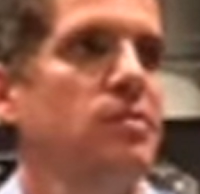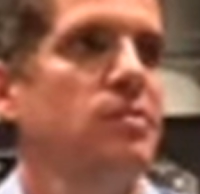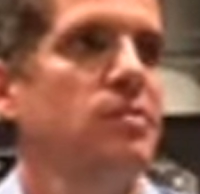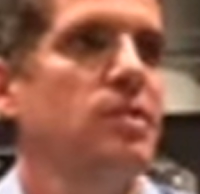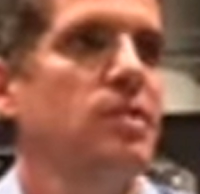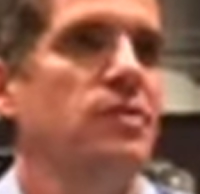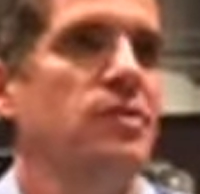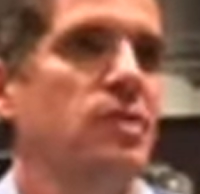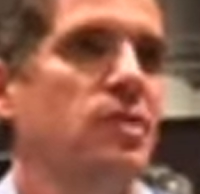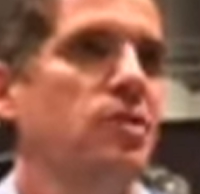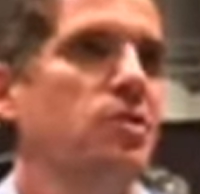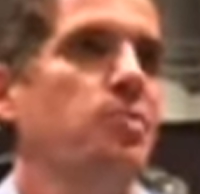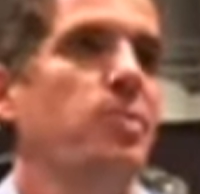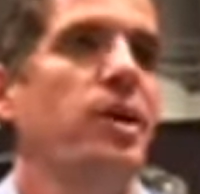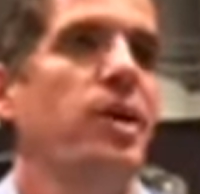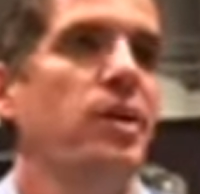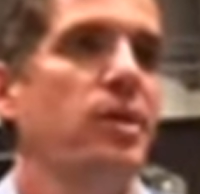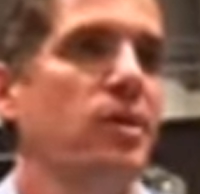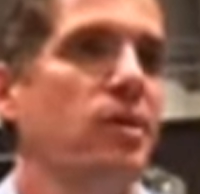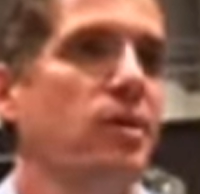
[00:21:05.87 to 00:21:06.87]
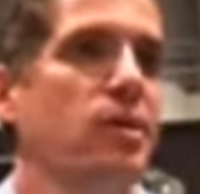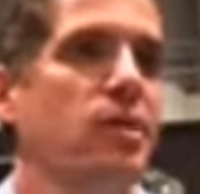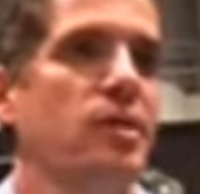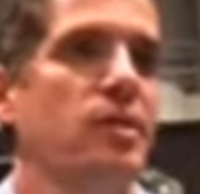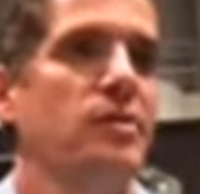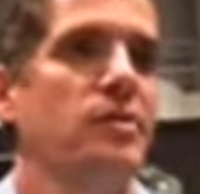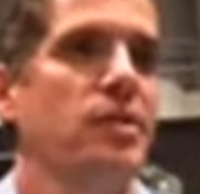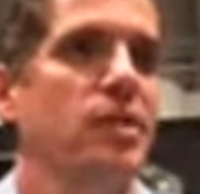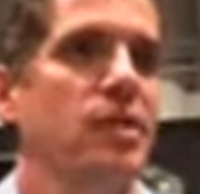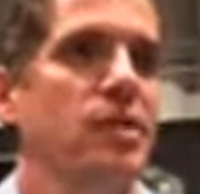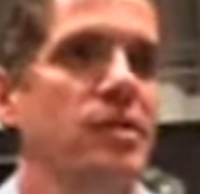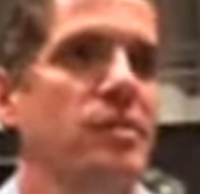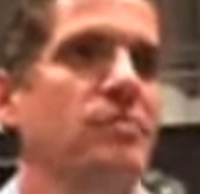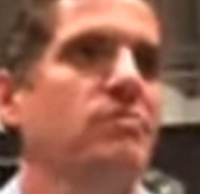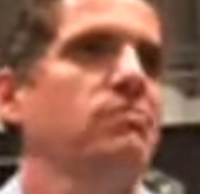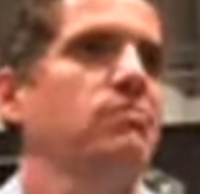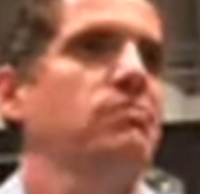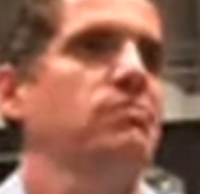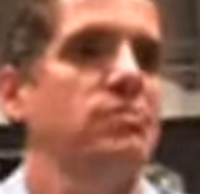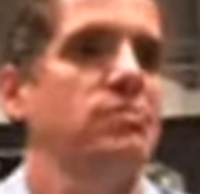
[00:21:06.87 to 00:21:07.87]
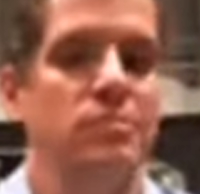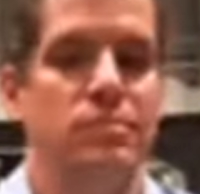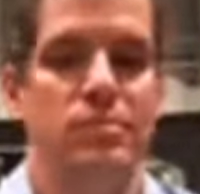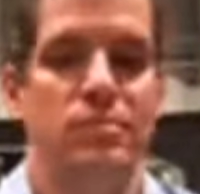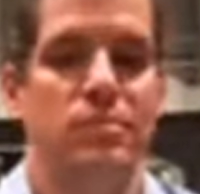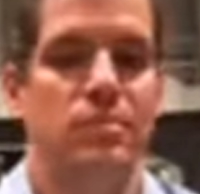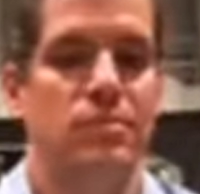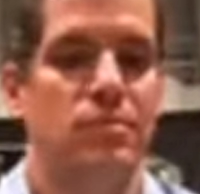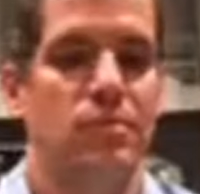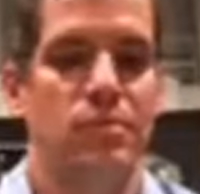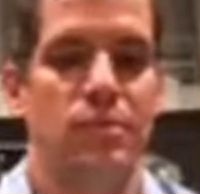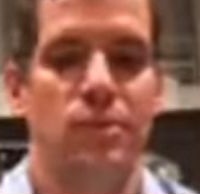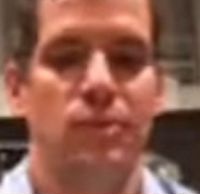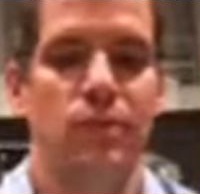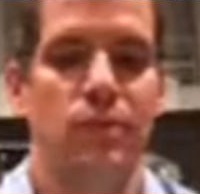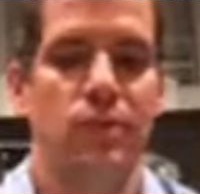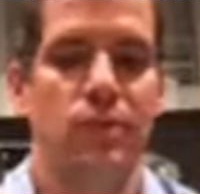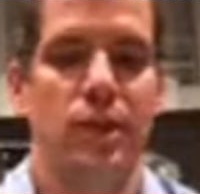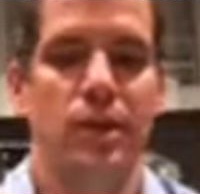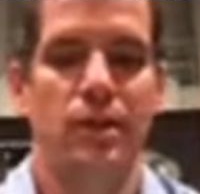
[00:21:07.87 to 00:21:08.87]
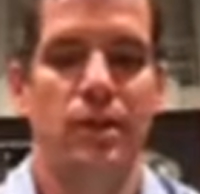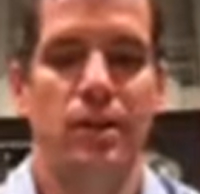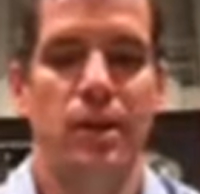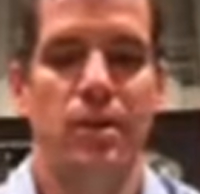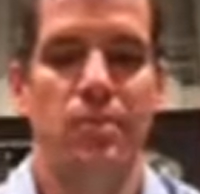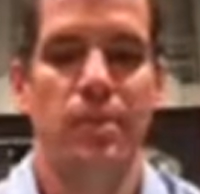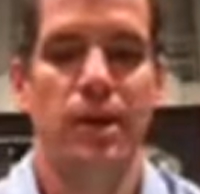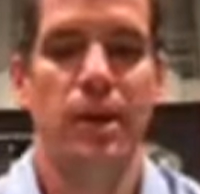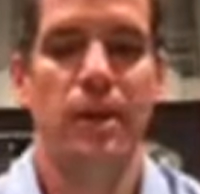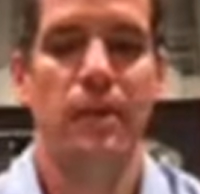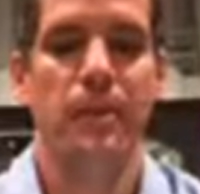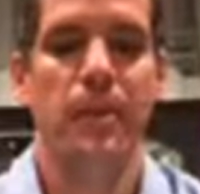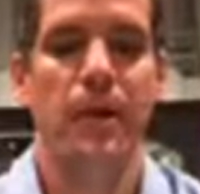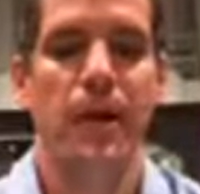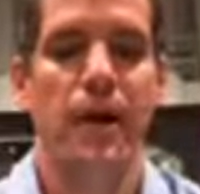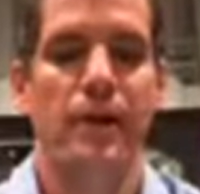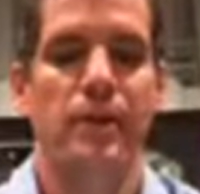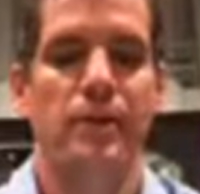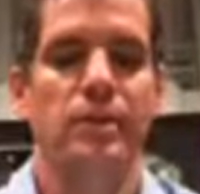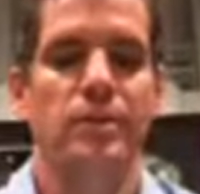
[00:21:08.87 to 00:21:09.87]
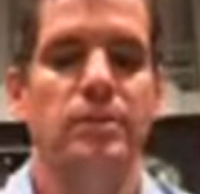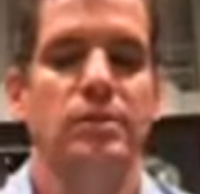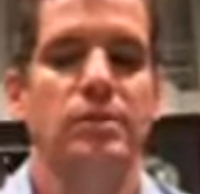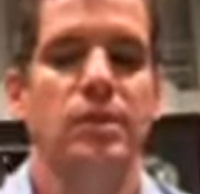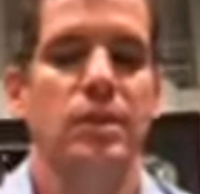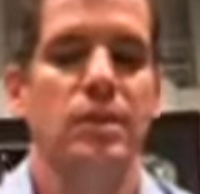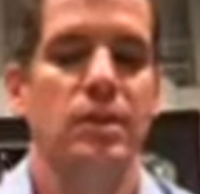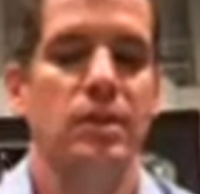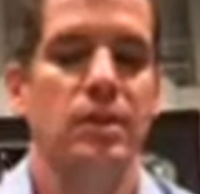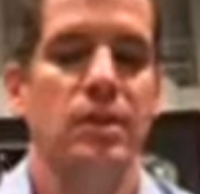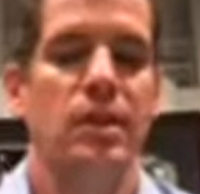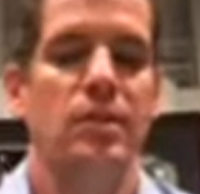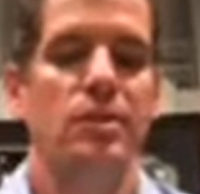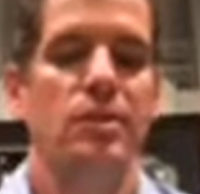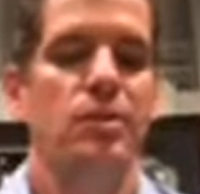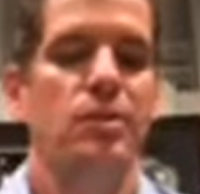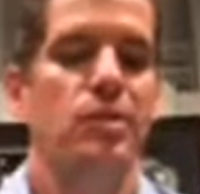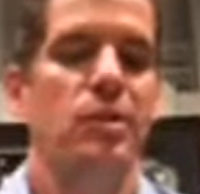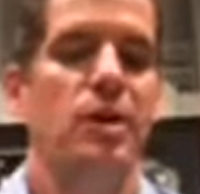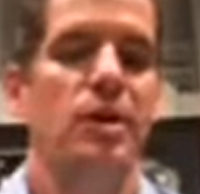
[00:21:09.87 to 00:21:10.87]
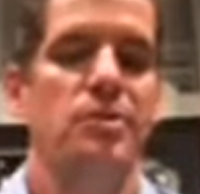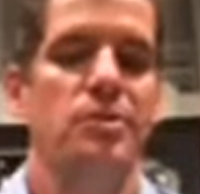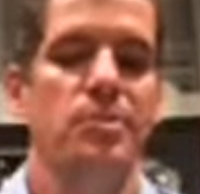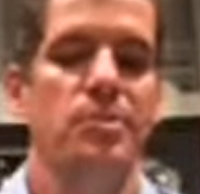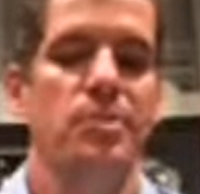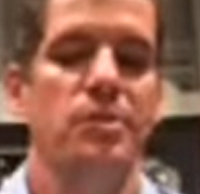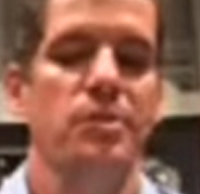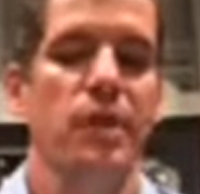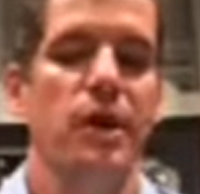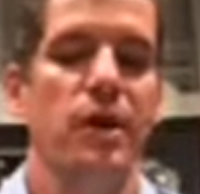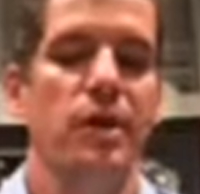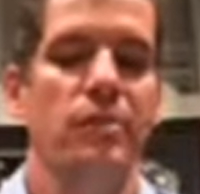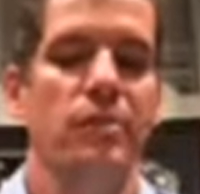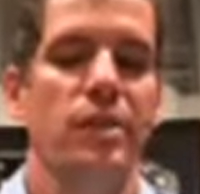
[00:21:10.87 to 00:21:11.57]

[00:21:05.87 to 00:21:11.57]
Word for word: It's despair. It's like you feel like a dead man. Did not know it would cost him his life.